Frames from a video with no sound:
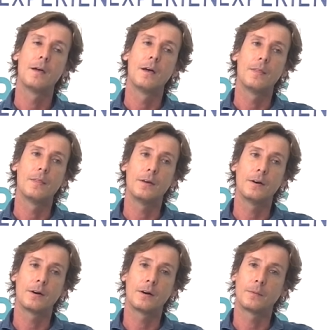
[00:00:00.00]

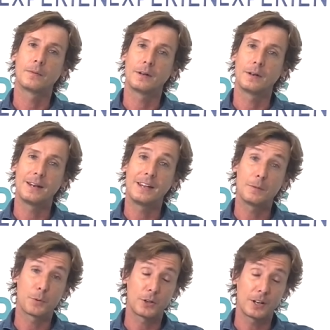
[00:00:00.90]
the, the legal
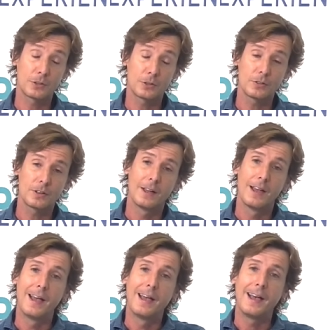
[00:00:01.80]
protections.
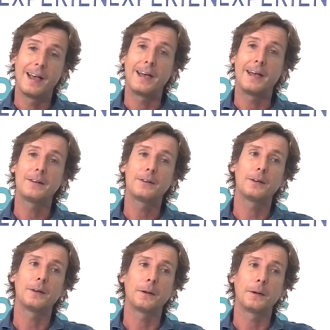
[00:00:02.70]
And
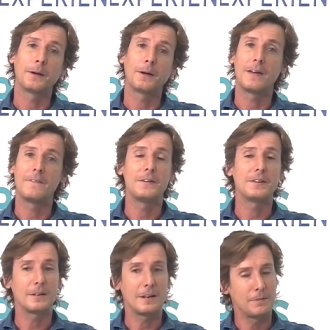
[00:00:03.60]
uh, if,
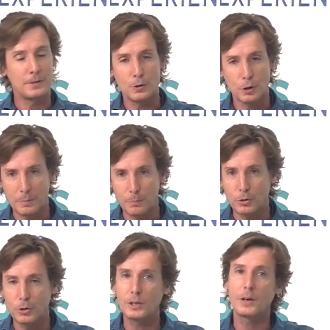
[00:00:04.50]
it's, if it's not in
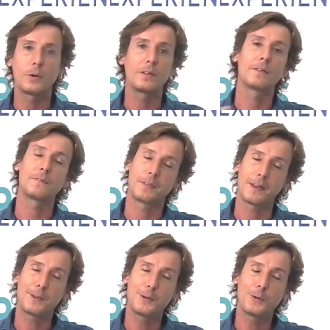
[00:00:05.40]
Posidonia, we
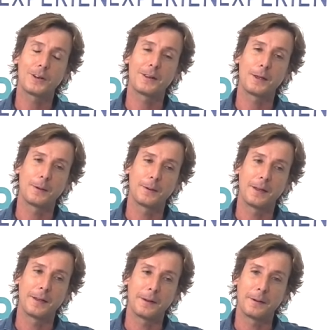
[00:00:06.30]
thank you and, and,
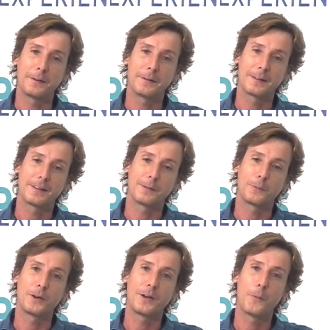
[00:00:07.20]
and, and
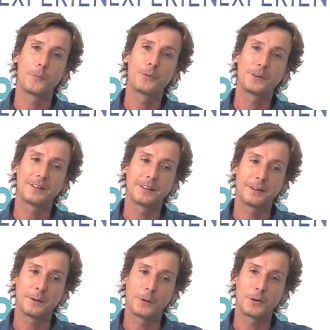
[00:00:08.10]
we hope
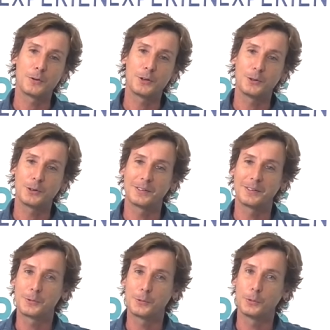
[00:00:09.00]
uh, we continue
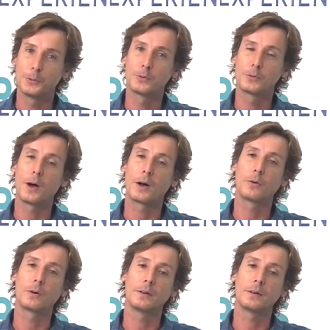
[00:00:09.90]
to, to
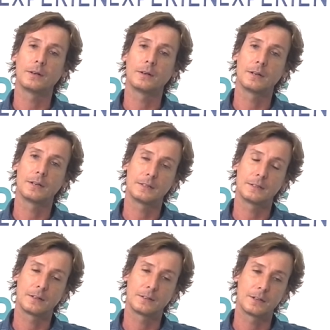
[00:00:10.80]
anchor in, in, in,
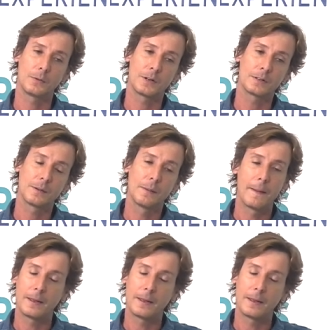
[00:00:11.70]
in seagrass, in,